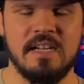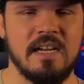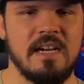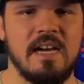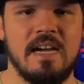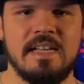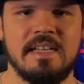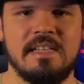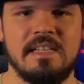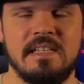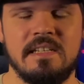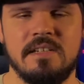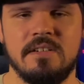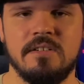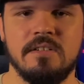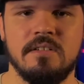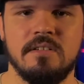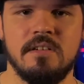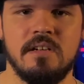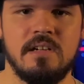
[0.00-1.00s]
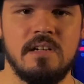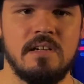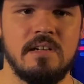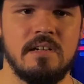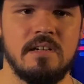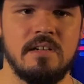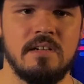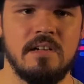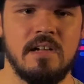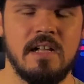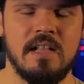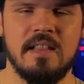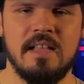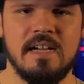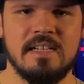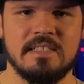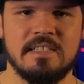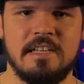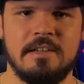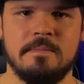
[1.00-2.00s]
ID or a
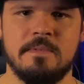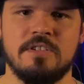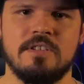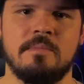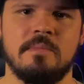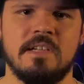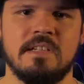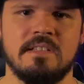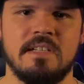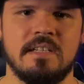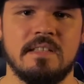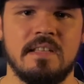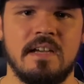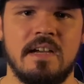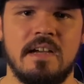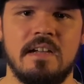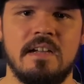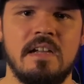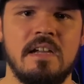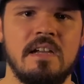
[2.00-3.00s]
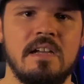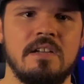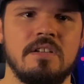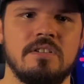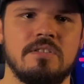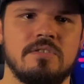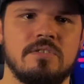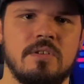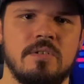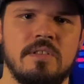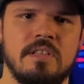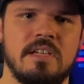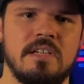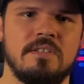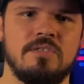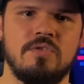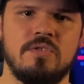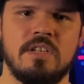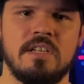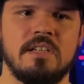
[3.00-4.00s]
class name or something like that, so that
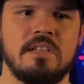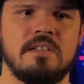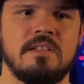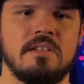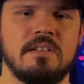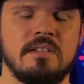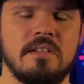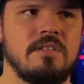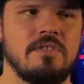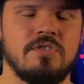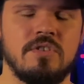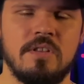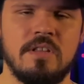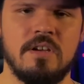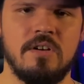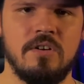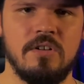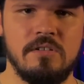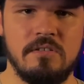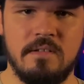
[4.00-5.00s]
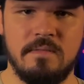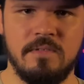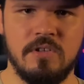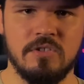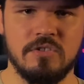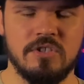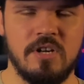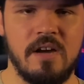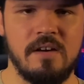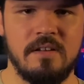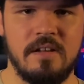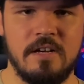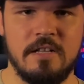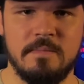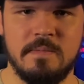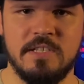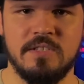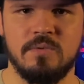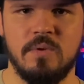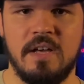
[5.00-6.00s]
all of those child
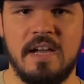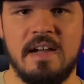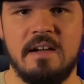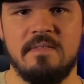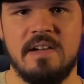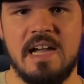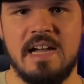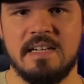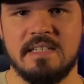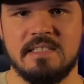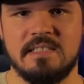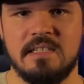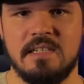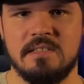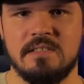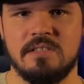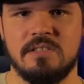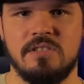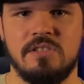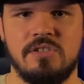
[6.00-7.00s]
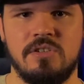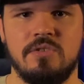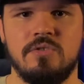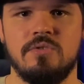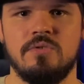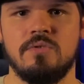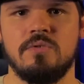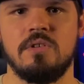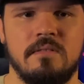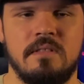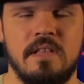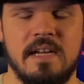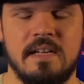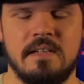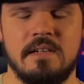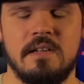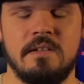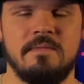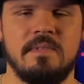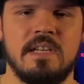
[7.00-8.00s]
elements will have access to
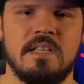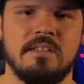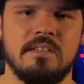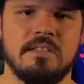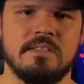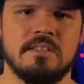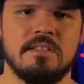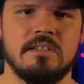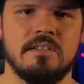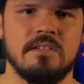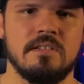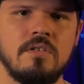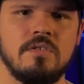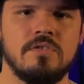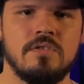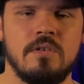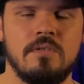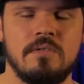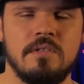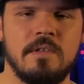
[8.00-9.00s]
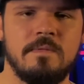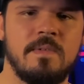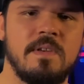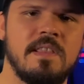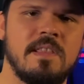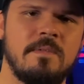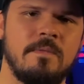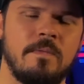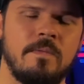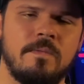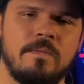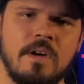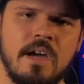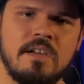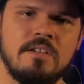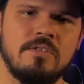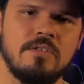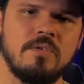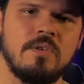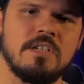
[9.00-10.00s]
that event listener. So the 5th and
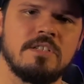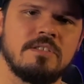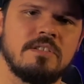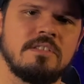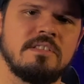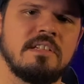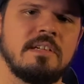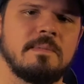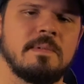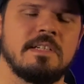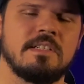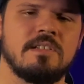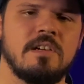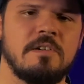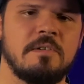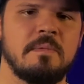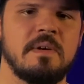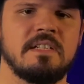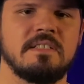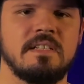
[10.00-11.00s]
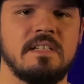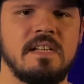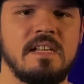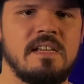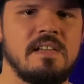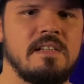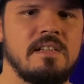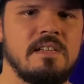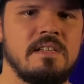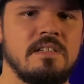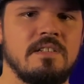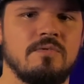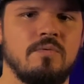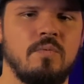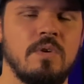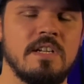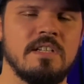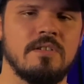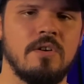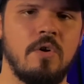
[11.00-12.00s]
final question that I'm going to talk about today is,
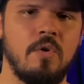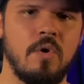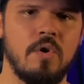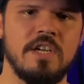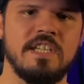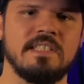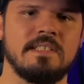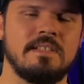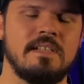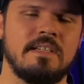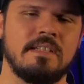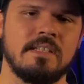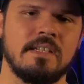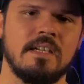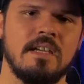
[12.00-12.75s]
what is hoisting?